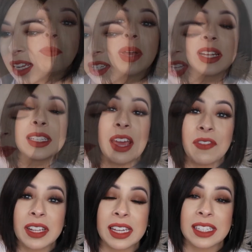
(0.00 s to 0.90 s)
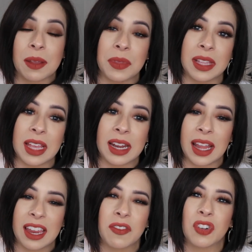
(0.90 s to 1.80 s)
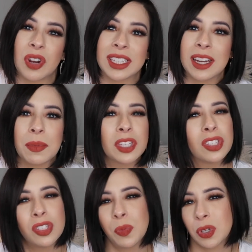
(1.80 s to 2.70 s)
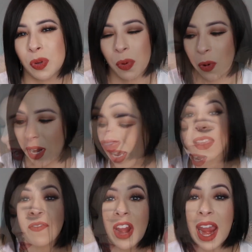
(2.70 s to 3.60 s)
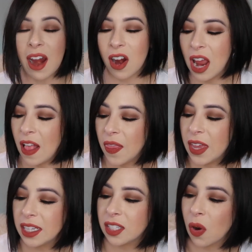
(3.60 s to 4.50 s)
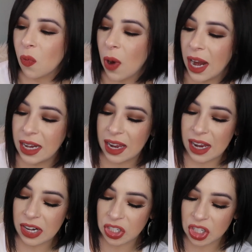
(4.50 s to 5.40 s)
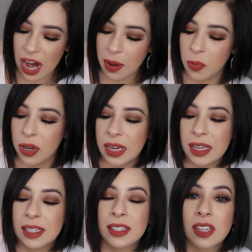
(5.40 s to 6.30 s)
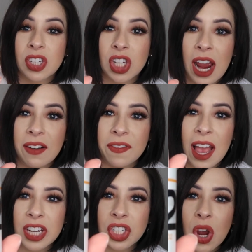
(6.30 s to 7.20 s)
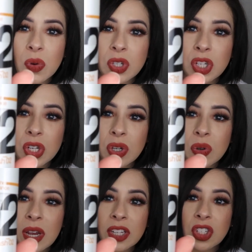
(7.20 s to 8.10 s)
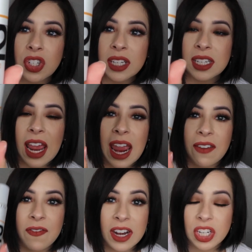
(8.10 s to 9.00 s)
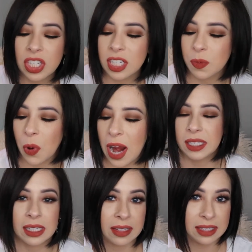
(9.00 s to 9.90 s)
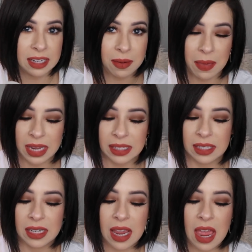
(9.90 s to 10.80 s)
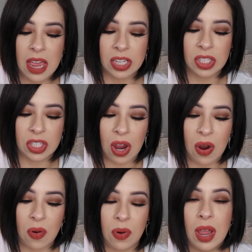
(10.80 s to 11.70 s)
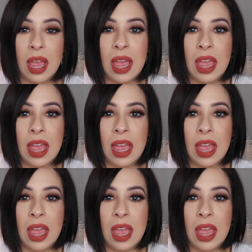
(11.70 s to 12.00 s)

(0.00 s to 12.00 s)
then. The but it definitely is something that, like, if you're dressed up, it's super, super okay. pretty. And then for hair, this Redken Shine Brilliance, it's a Shine Flash 02. It's just a finishing spray. It's a glistening mist. So